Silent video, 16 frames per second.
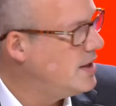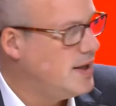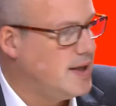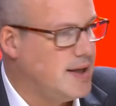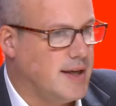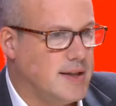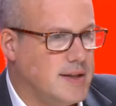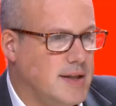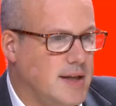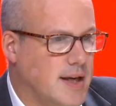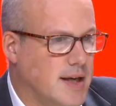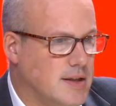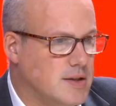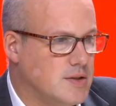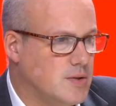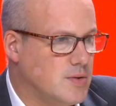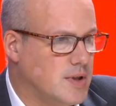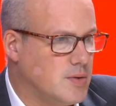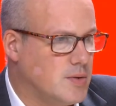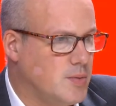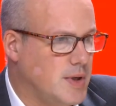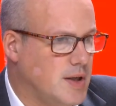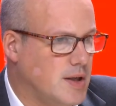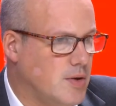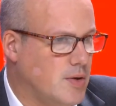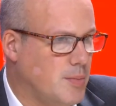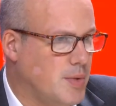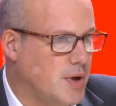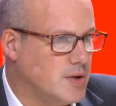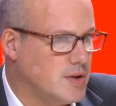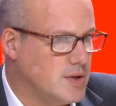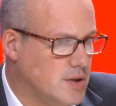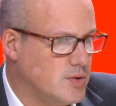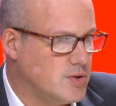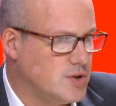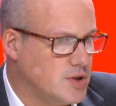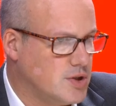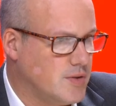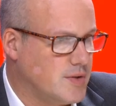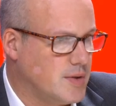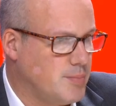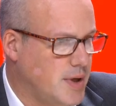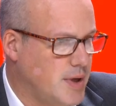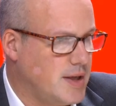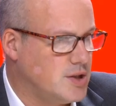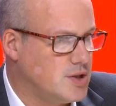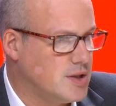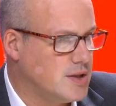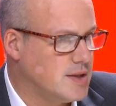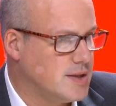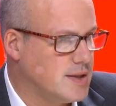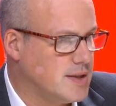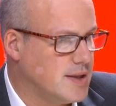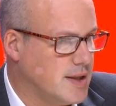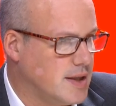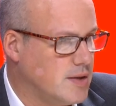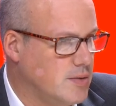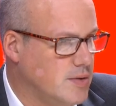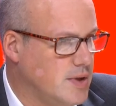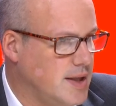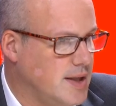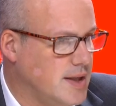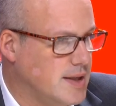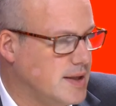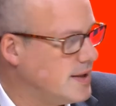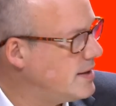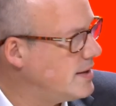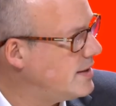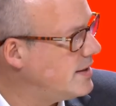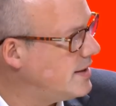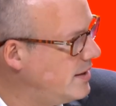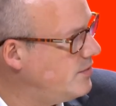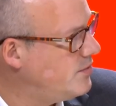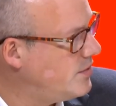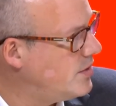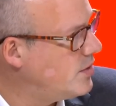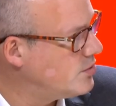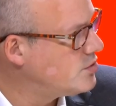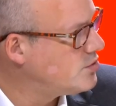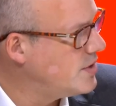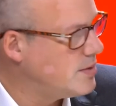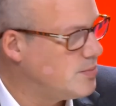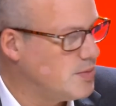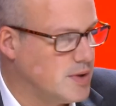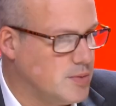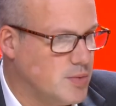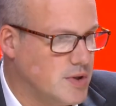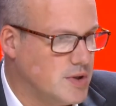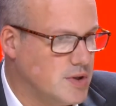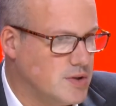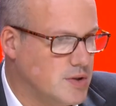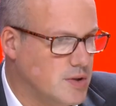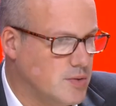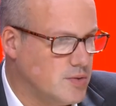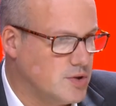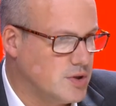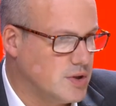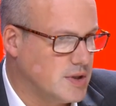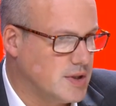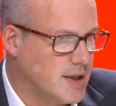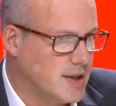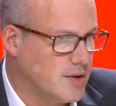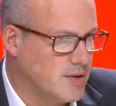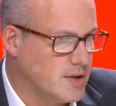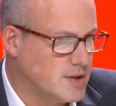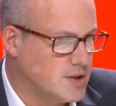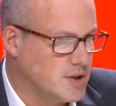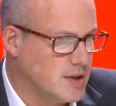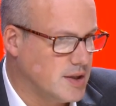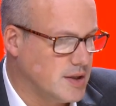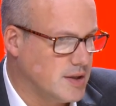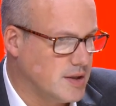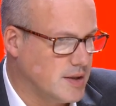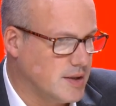at the end, so that we know about the dosage of the patient, including inflow treatment with the solution technology. Yeah.